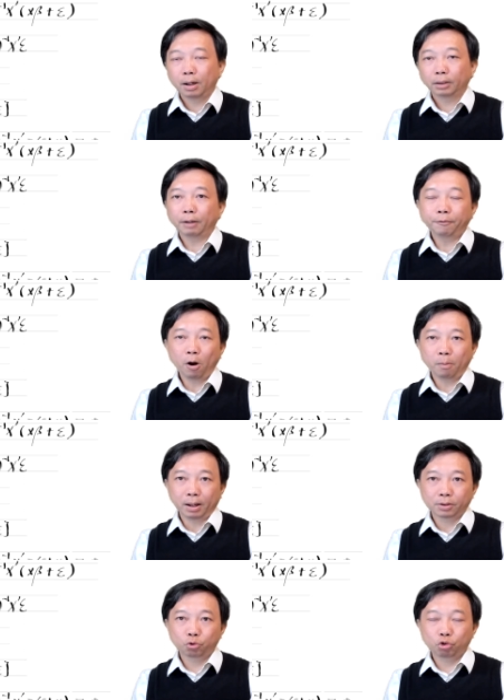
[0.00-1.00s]
The
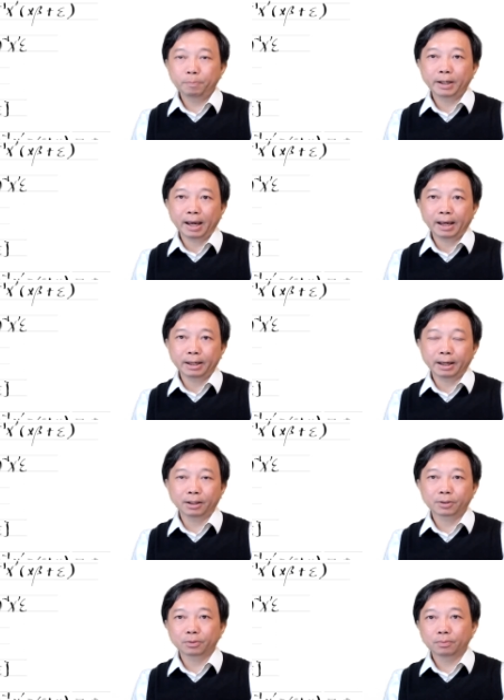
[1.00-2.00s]
former's GPA
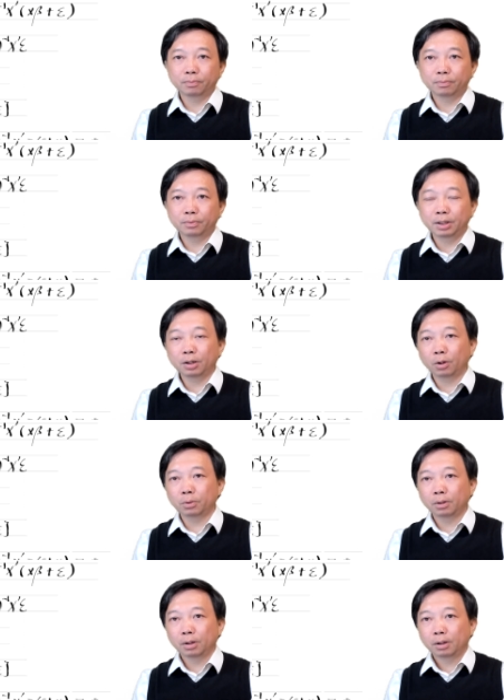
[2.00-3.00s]
is
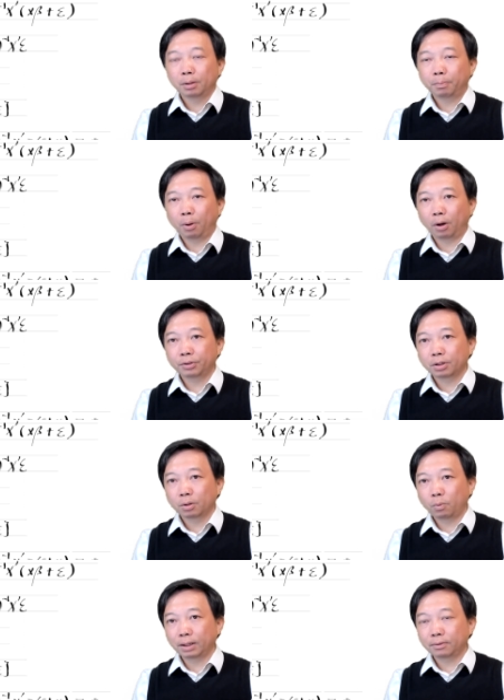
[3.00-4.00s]

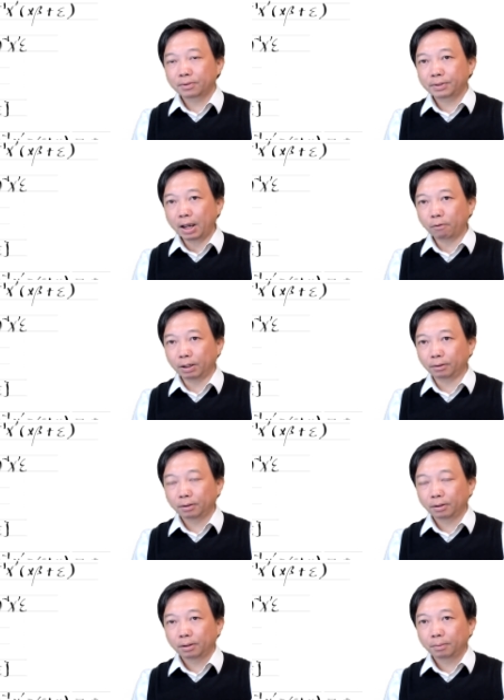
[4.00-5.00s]
0.17
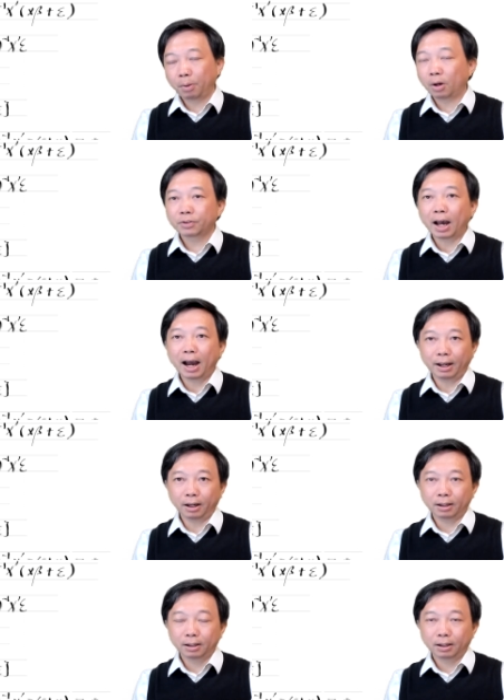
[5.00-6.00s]
points
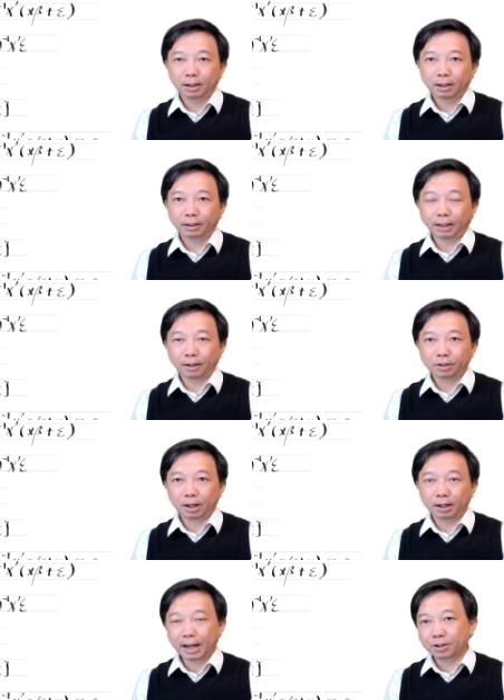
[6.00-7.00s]
higher than
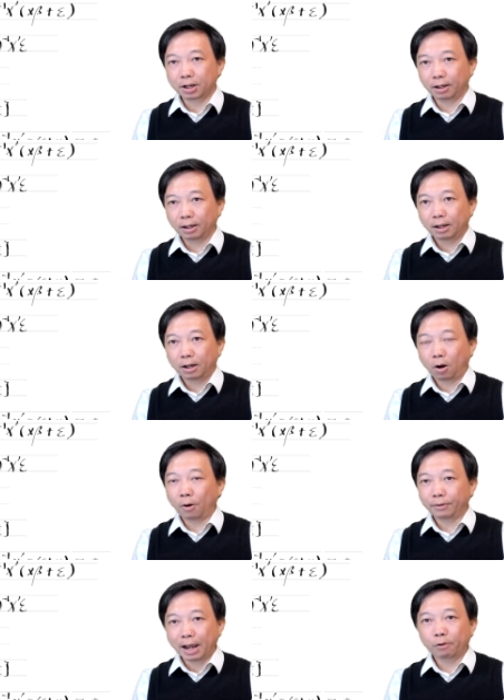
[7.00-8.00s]
the latter
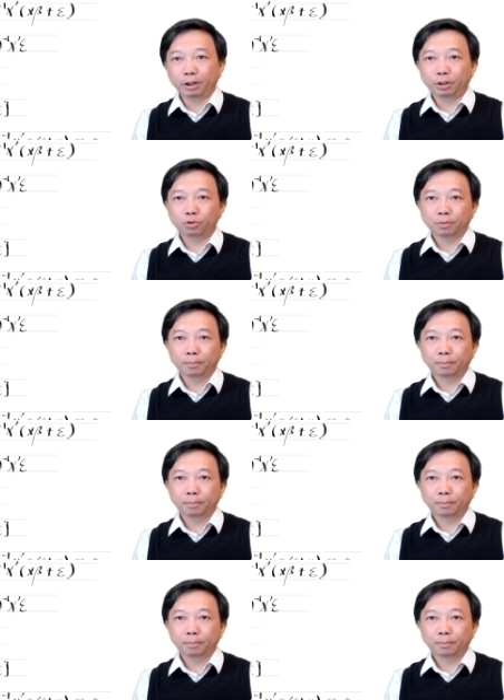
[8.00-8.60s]
on average.